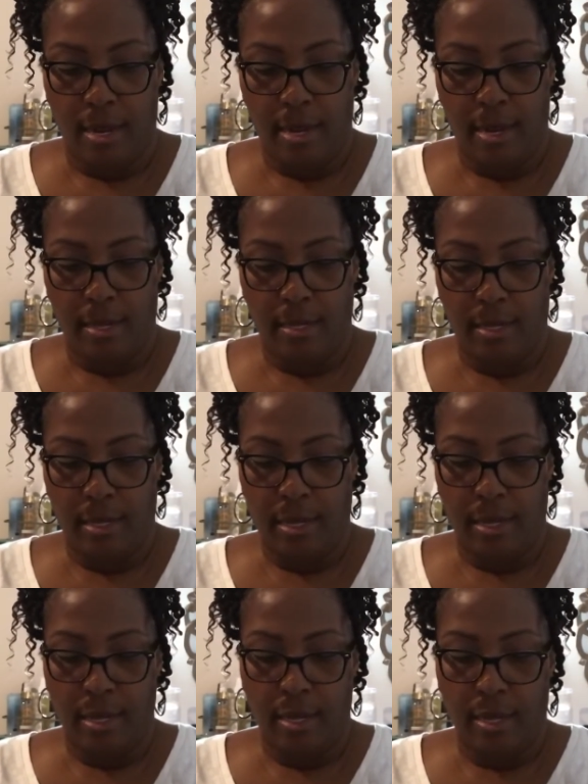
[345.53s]
Let's
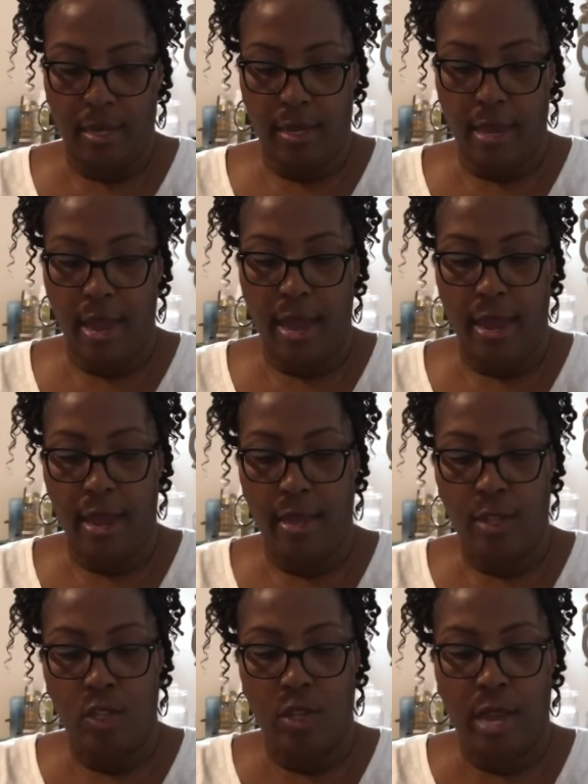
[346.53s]
see,
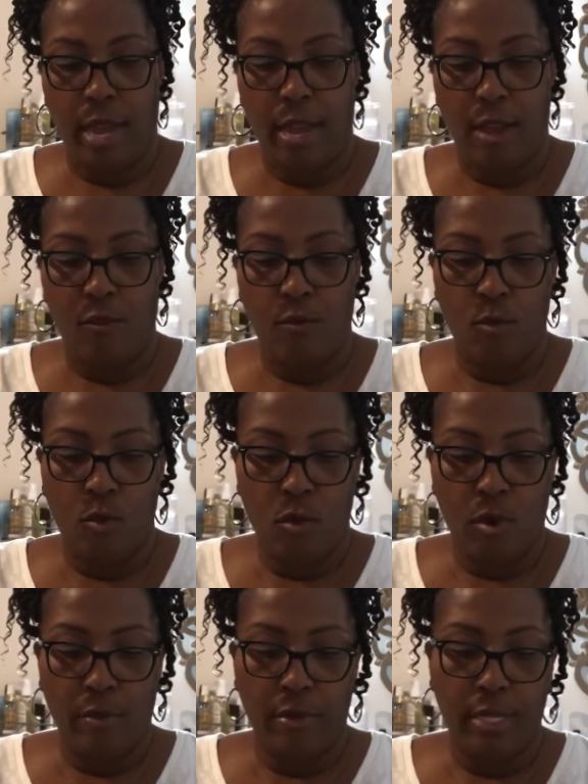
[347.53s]
cash. I have
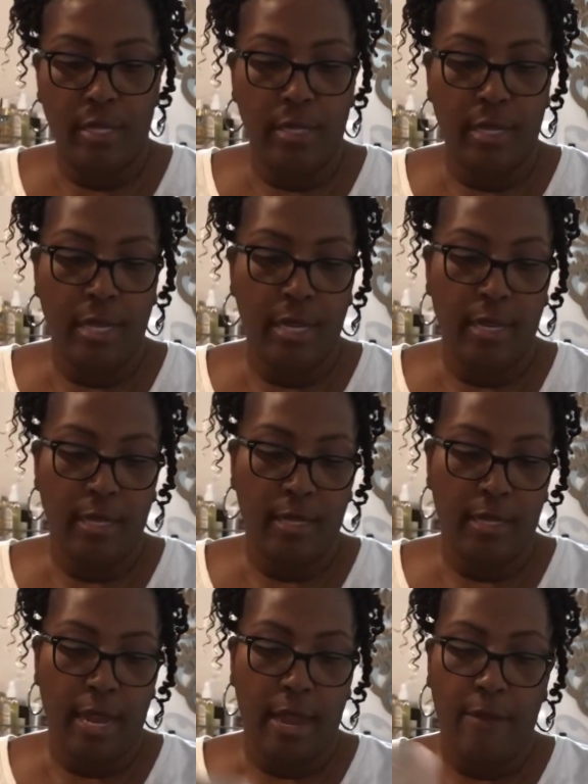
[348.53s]
more
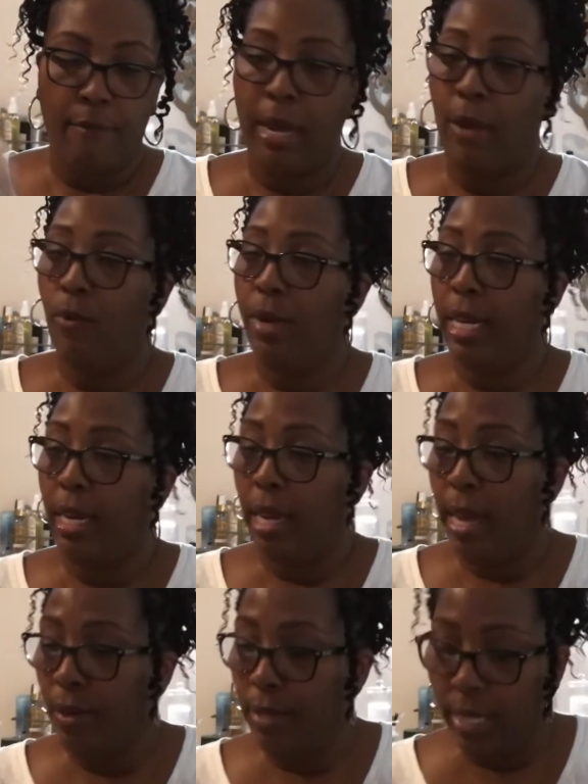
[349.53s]
receipts. I have my winning
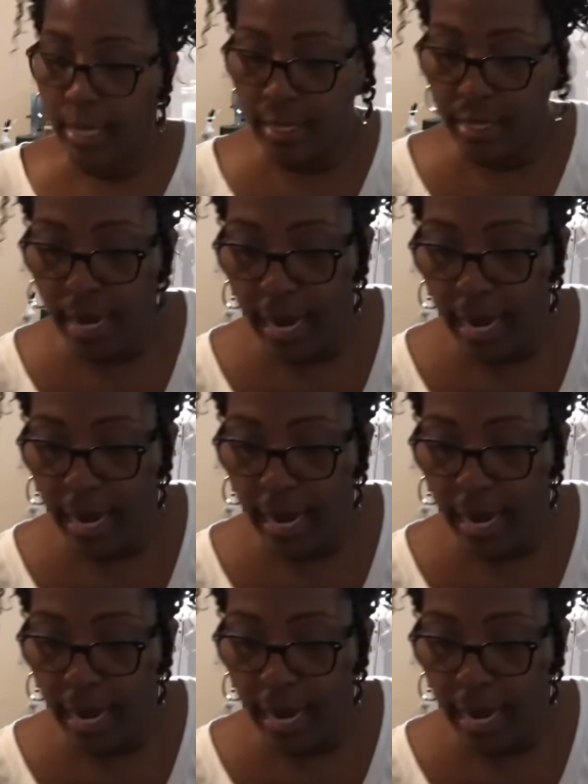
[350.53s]
lotto tickets that I